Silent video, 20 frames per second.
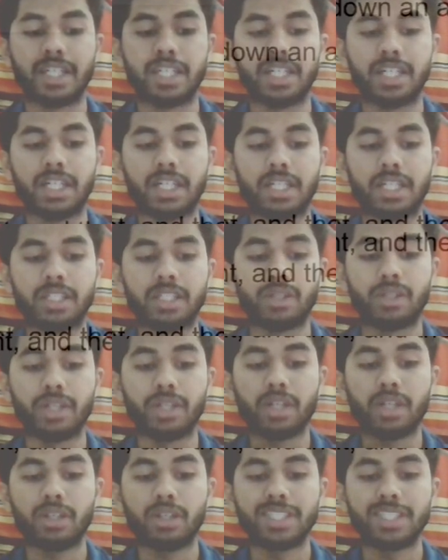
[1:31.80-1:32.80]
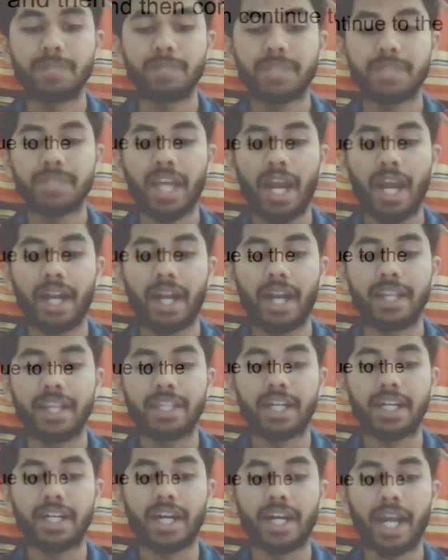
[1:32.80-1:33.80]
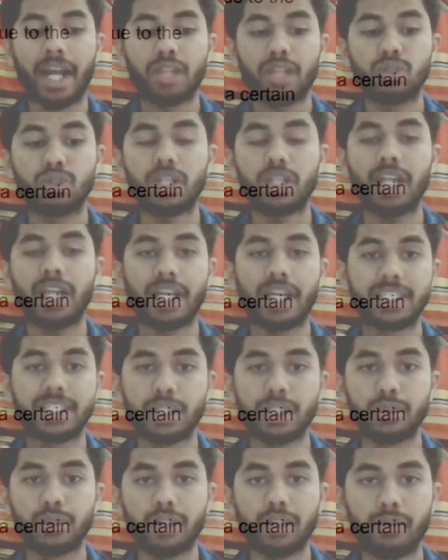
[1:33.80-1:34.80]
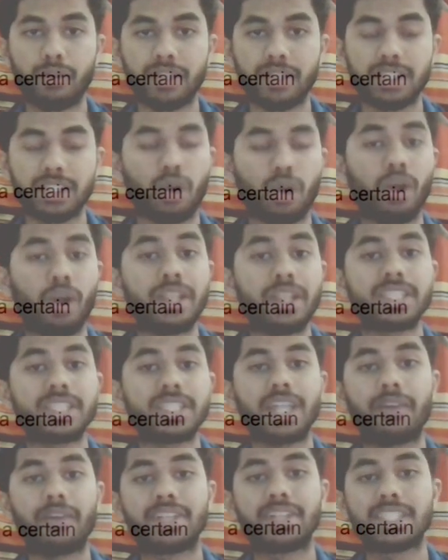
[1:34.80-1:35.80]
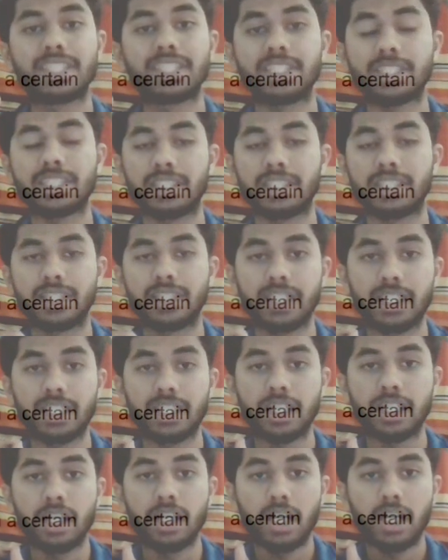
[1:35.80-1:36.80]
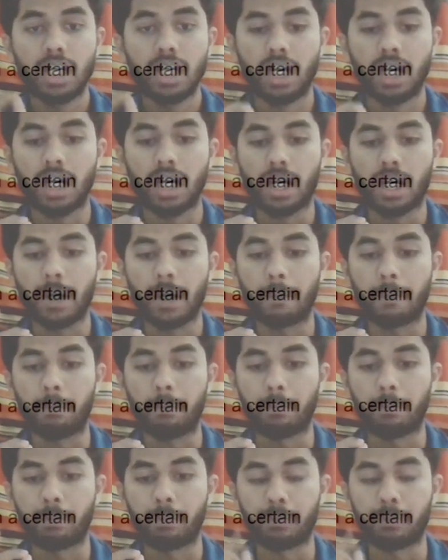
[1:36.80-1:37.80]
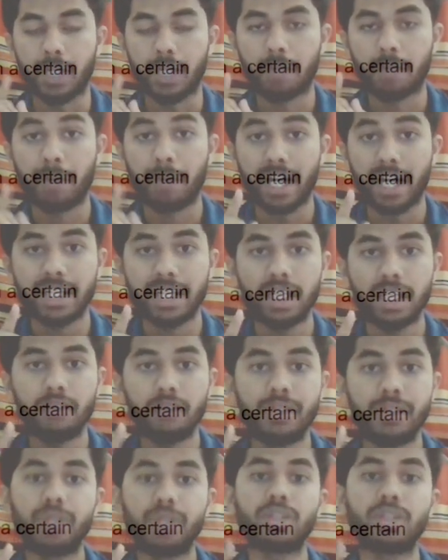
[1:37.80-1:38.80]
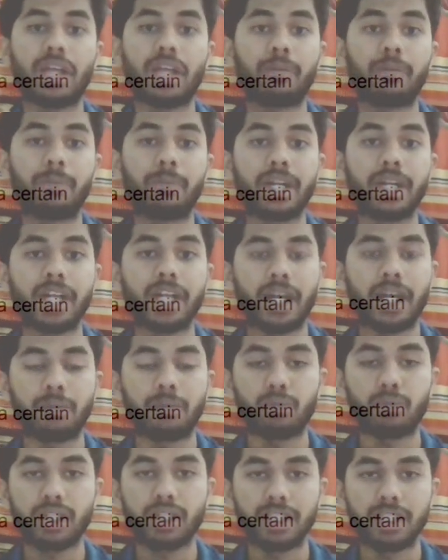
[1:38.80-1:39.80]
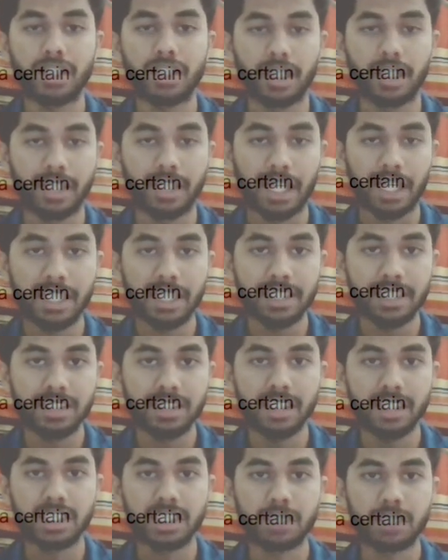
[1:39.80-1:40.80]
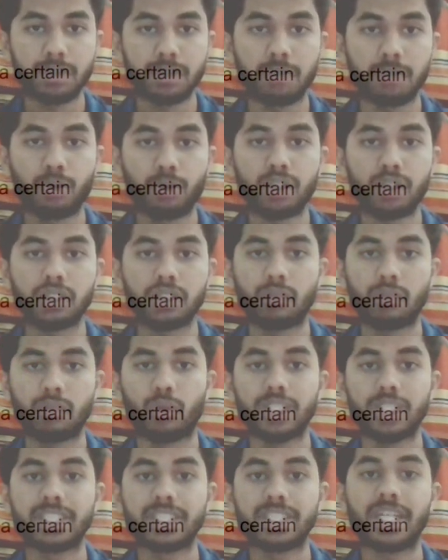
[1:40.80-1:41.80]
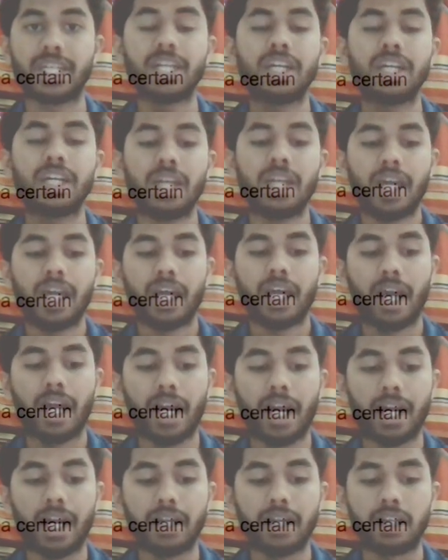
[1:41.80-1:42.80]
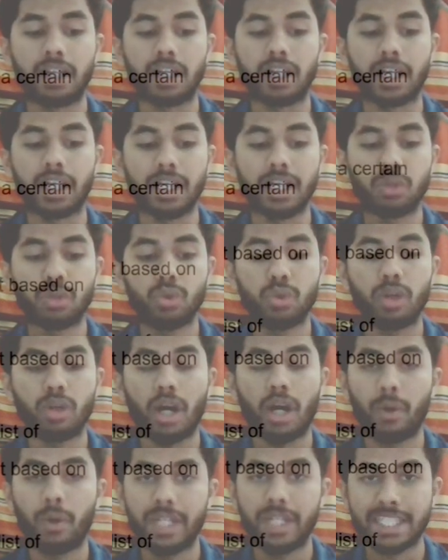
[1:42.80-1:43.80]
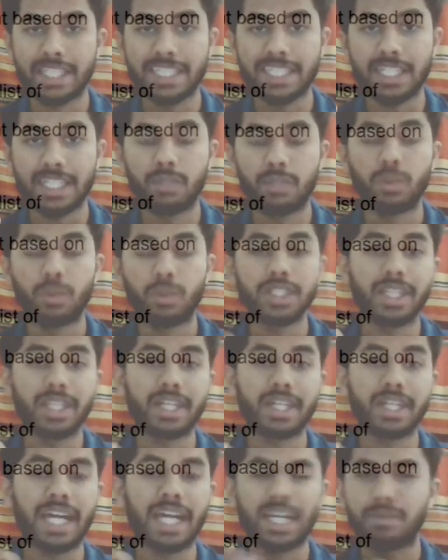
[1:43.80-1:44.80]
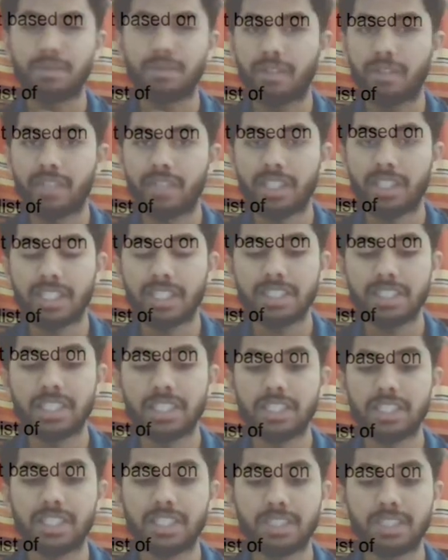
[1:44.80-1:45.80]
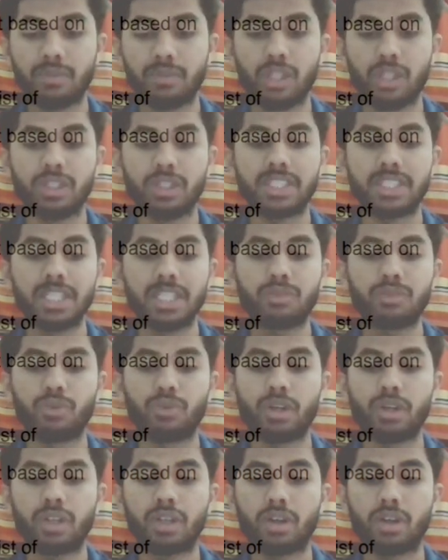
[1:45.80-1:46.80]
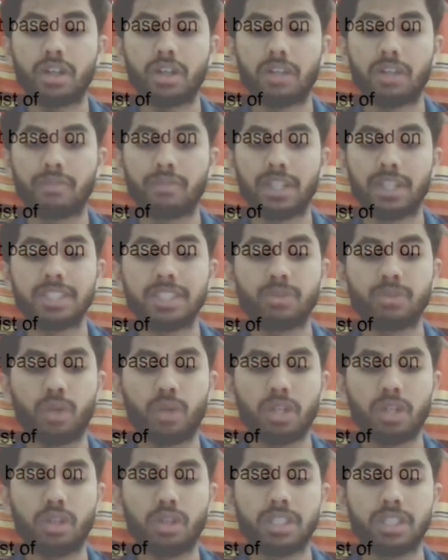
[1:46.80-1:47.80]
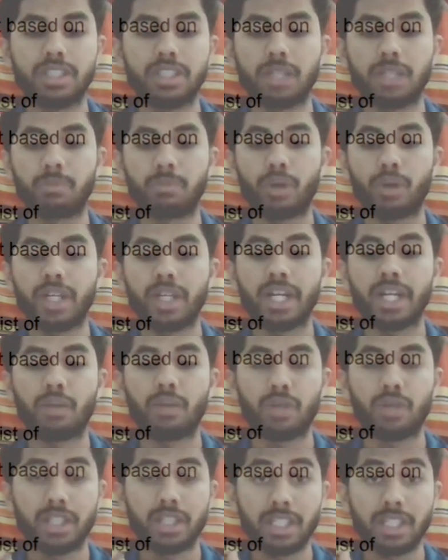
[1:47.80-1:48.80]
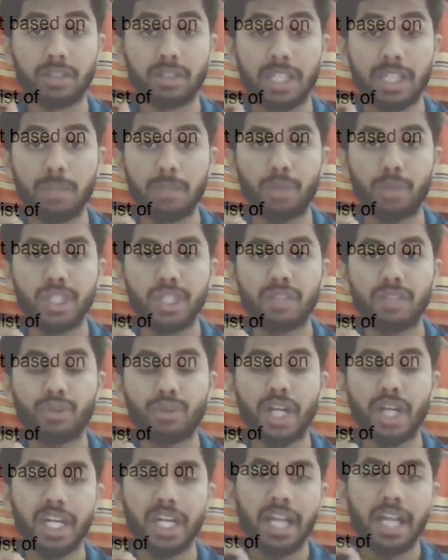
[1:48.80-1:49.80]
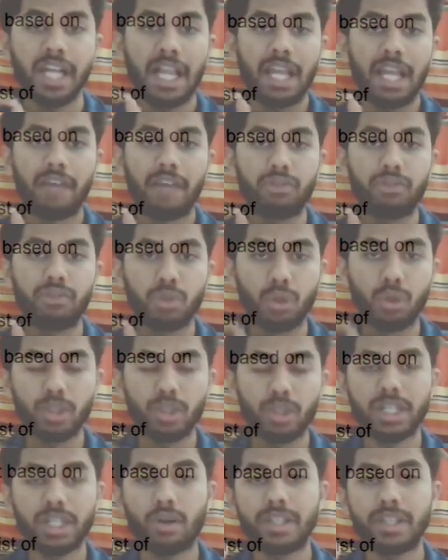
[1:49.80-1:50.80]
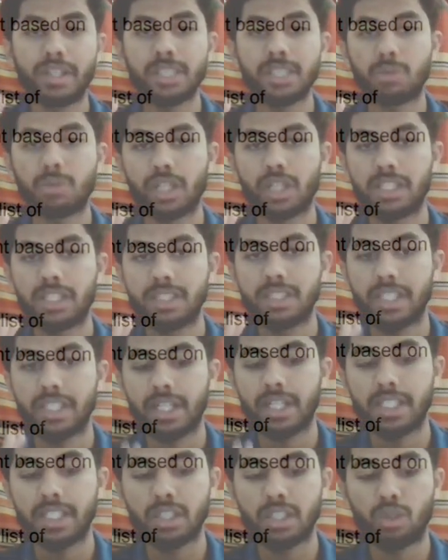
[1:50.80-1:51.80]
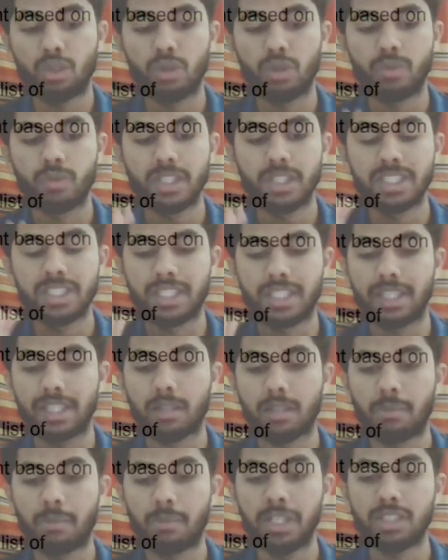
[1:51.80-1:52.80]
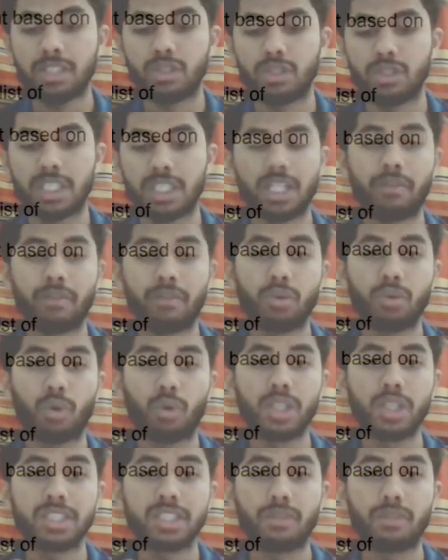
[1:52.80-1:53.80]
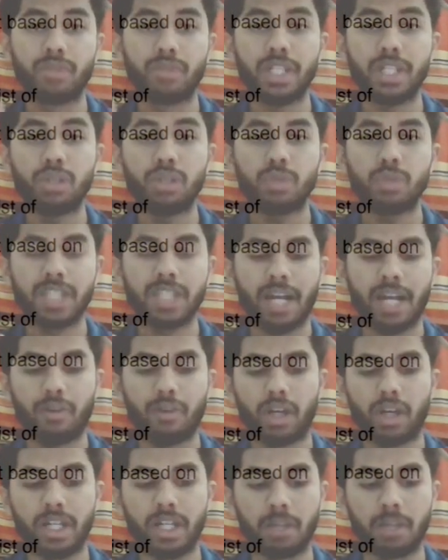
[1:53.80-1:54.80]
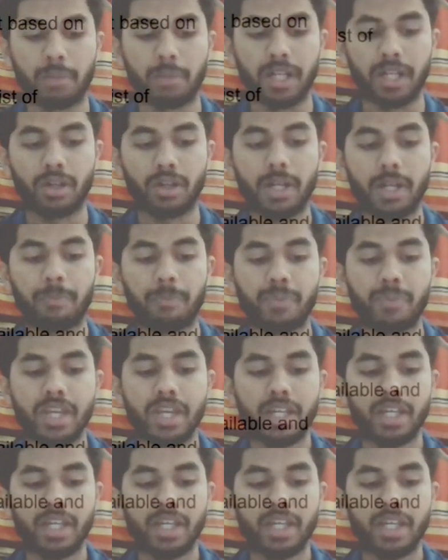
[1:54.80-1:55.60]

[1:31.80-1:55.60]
The theory concepts and the uh, actual execution of these all things I have discussed in the um, practical videos I have made and put in the, the link is in the description box. You can watch that and uh, get to know know how it exactly works and the diagrams everything is there this video is just for your reference what all is the important and what are the key points you have tried if you know the concept you can easily write in your own words nothing much you just have to watch the video which i have already made okay